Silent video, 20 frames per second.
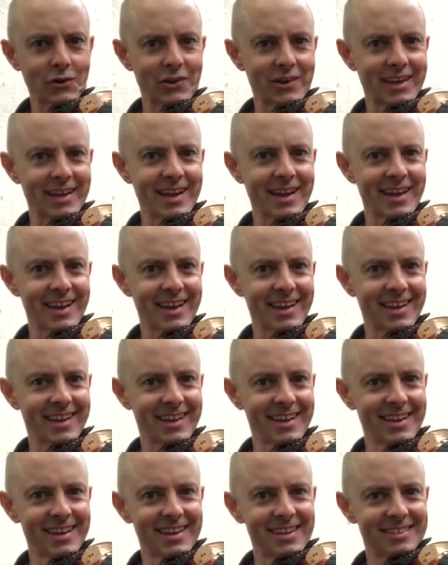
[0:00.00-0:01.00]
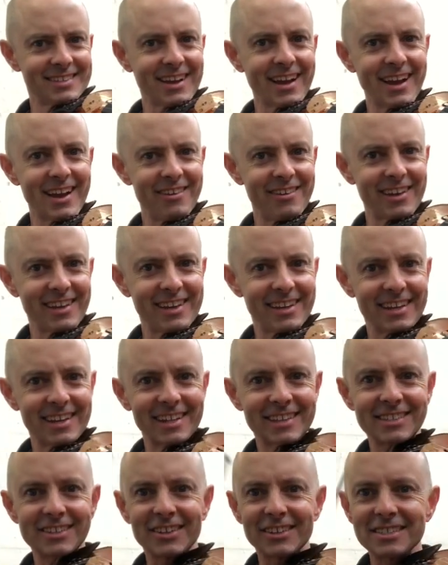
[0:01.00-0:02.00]
Okay, so I reckon
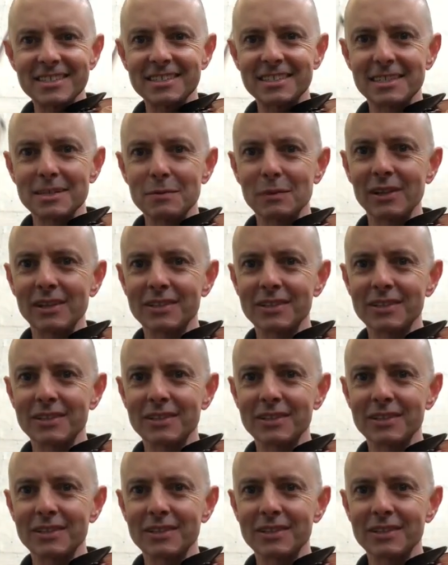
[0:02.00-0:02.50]
it's got similar